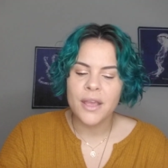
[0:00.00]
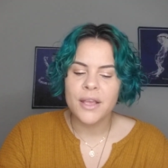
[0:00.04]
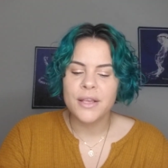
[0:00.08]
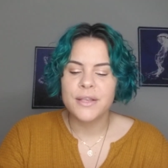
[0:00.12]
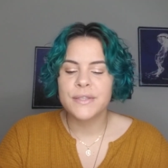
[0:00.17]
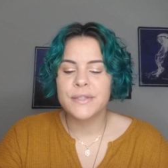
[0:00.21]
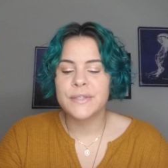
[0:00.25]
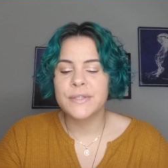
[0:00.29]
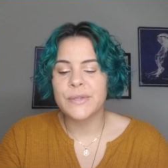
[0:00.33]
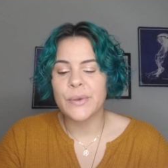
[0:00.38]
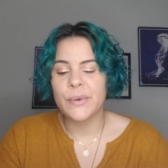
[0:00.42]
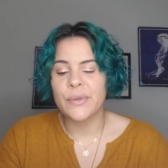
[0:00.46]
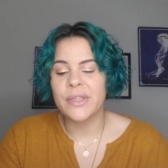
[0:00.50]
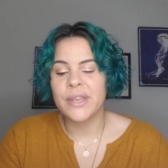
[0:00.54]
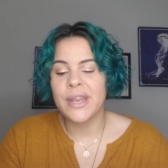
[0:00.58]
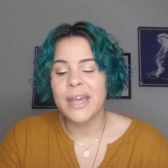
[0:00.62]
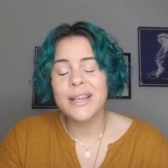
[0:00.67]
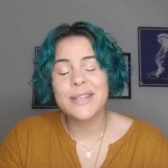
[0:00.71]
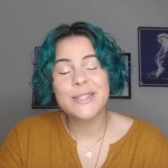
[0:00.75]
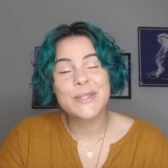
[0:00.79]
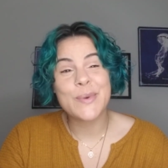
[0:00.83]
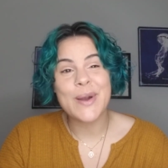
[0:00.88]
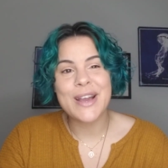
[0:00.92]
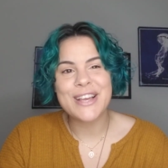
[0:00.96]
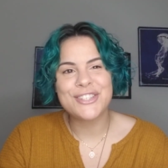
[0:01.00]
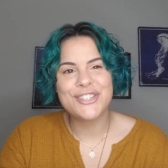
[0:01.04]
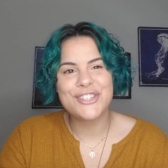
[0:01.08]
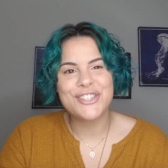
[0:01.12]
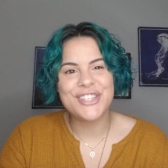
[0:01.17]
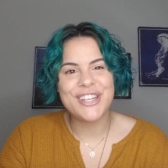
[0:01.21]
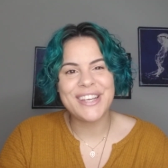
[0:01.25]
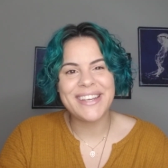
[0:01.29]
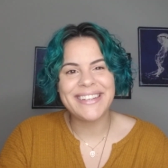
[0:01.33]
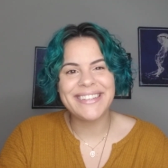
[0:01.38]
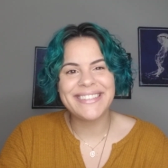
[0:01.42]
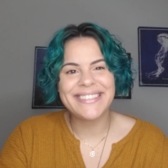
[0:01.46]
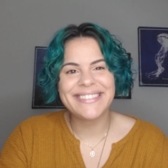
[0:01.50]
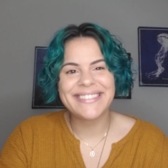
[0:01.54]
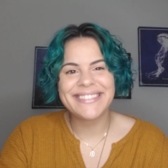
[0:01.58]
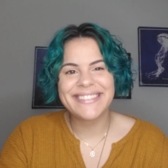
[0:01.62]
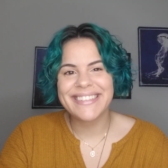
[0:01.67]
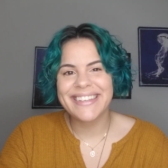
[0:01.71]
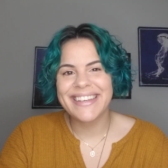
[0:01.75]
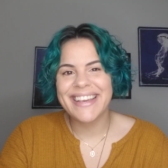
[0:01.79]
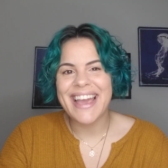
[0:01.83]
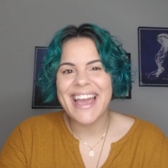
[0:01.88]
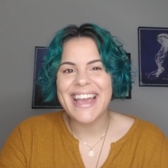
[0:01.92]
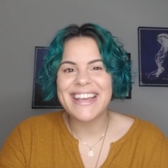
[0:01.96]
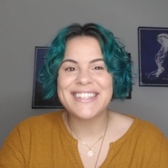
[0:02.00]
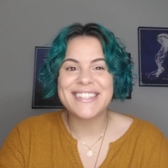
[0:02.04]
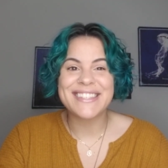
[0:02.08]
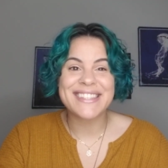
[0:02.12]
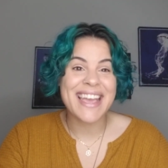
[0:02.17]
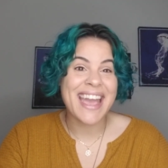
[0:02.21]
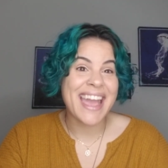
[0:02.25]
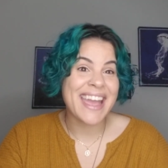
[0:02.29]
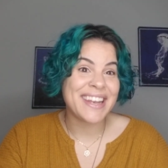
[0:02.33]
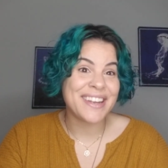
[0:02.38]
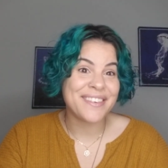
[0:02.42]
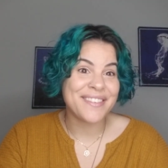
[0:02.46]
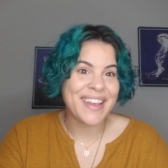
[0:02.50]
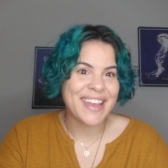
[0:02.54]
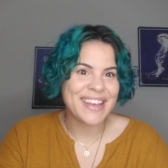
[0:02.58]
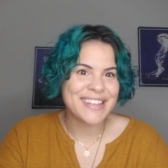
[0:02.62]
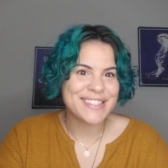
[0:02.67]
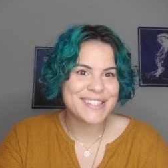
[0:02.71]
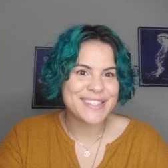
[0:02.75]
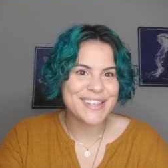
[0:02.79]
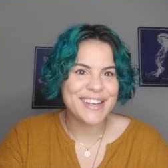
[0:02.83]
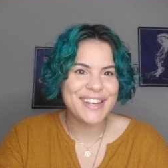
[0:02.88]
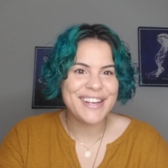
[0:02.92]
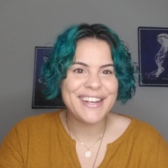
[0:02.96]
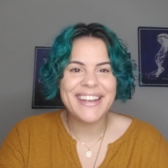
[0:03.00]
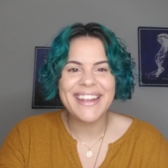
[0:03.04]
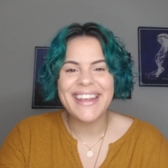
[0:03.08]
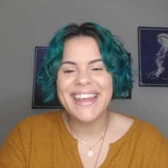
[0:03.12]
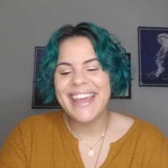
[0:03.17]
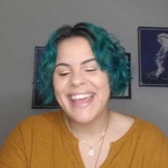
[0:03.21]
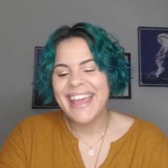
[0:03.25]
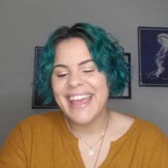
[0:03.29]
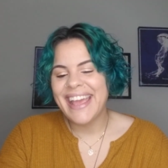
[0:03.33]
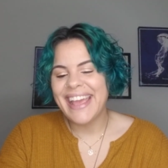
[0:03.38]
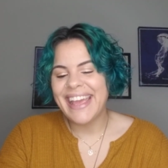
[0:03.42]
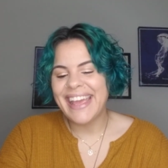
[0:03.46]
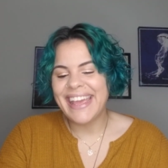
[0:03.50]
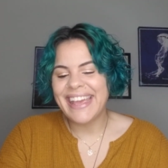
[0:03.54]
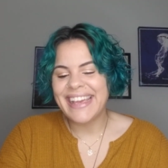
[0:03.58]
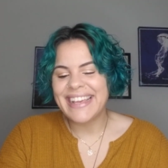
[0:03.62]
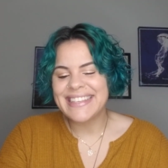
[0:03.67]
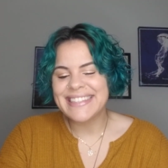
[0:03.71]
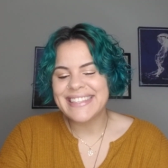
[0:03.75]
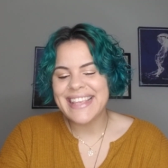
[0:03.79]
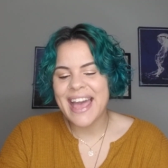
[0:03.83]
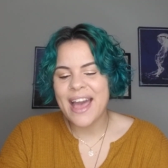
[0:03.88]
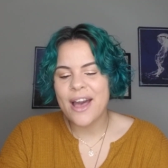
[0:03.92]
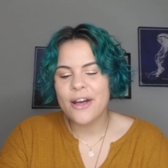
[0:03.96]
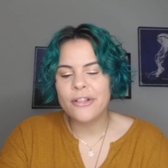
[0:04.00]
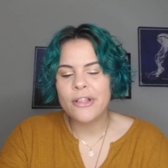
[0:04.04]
So the next question I just kind of answered is, how